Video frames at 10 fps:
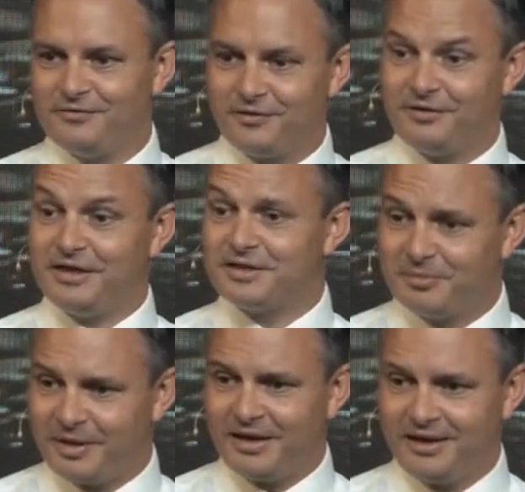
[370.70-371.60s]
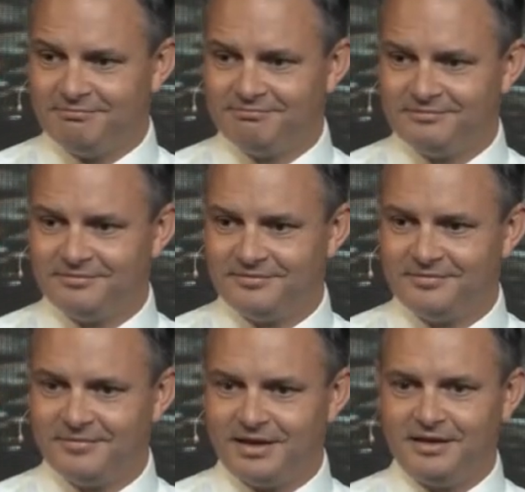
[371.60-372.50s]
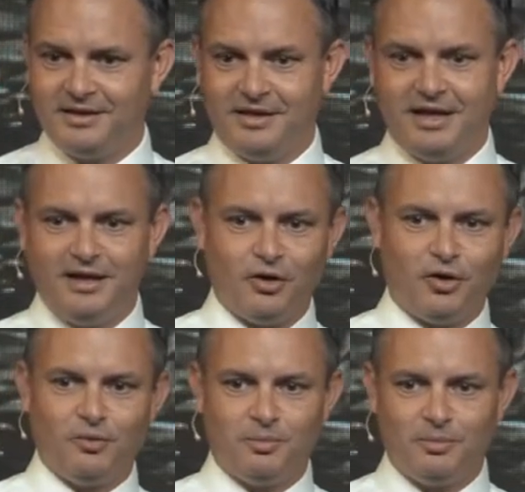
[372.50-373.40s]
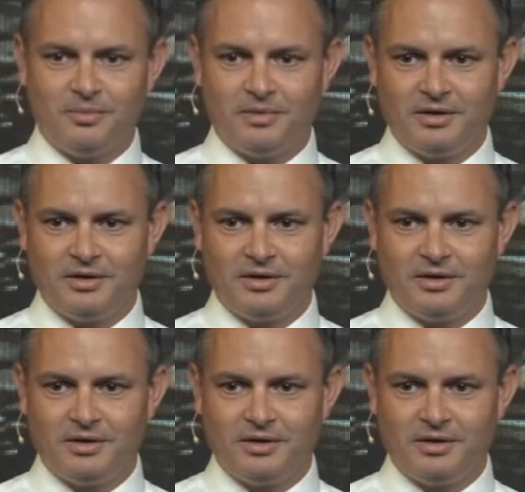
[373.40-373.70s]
for a decent pay, and then head home